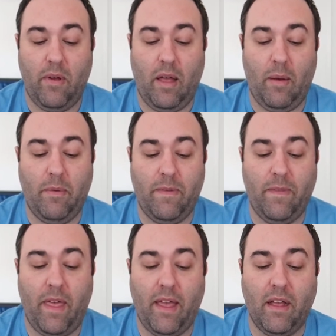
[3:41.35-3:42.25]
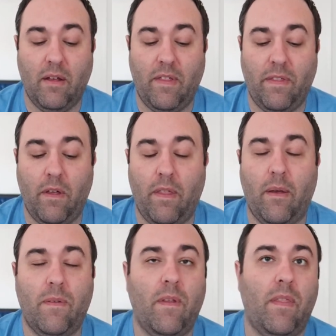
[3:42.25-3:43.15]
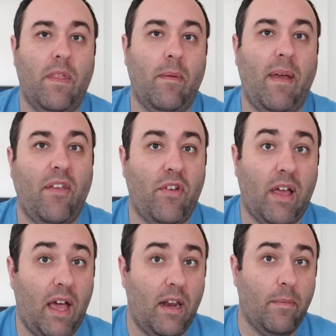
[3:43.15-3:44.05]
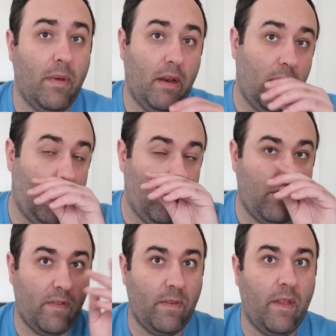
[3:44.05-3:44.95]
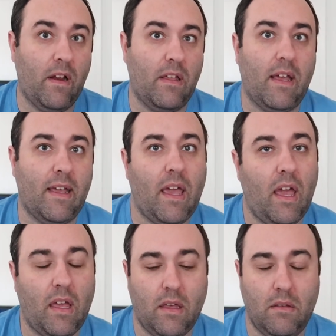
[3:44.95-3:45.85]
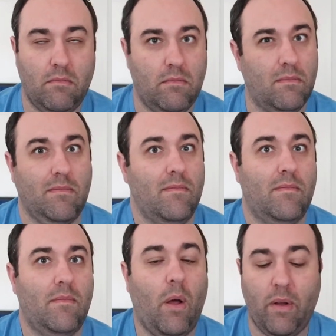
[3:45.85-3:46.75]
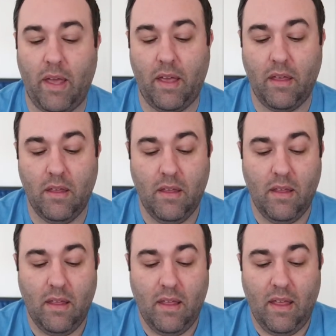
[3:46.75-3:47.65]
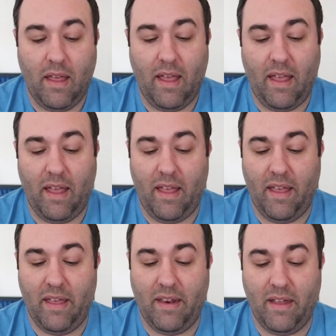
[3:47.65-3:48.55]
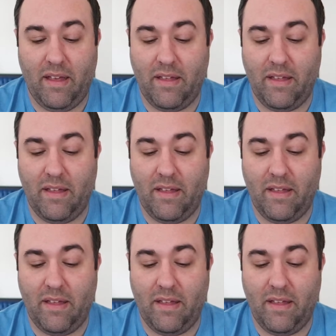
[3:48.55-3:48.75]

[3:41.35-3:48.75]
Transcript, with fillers: uh, was there. They thought that was like the magic item, but no, it was just there to cut cake. Okay. And